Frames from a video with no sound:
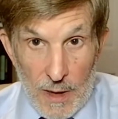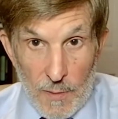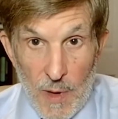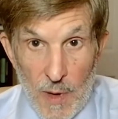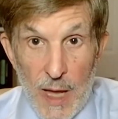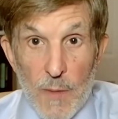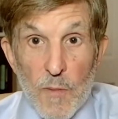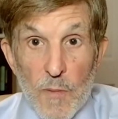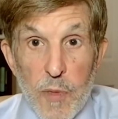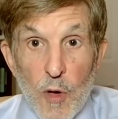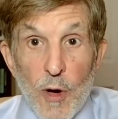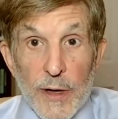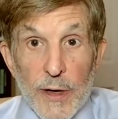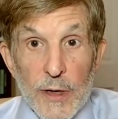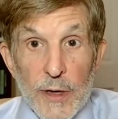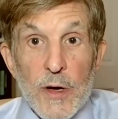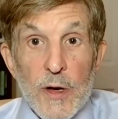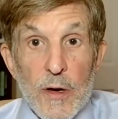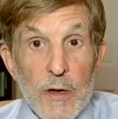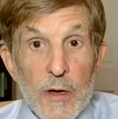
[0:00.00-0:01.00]

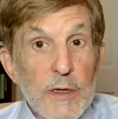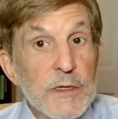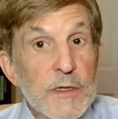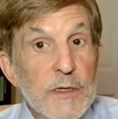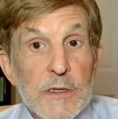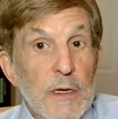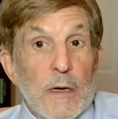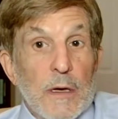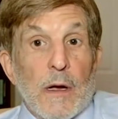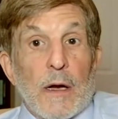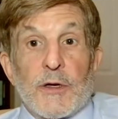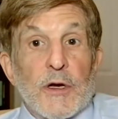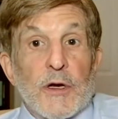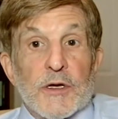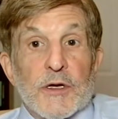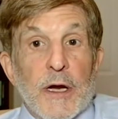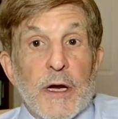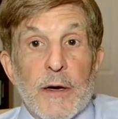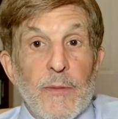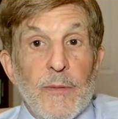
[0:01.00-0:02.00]
imported goods are
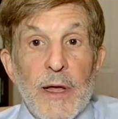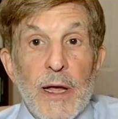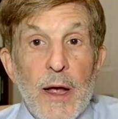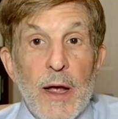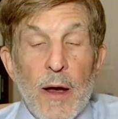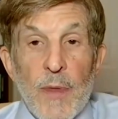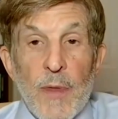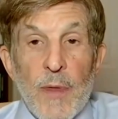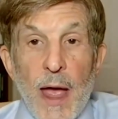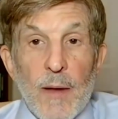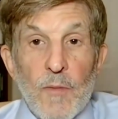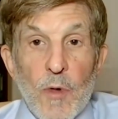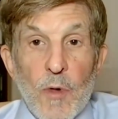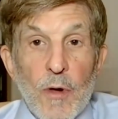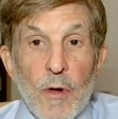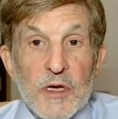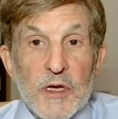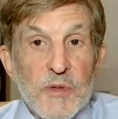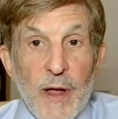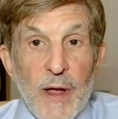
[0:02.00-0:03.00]
just going to become that more
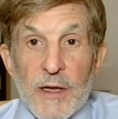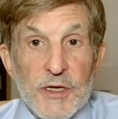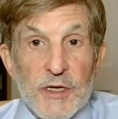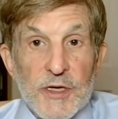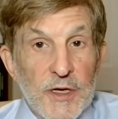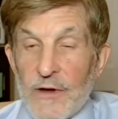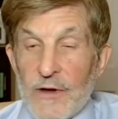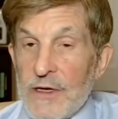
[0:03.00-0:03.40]
expensive.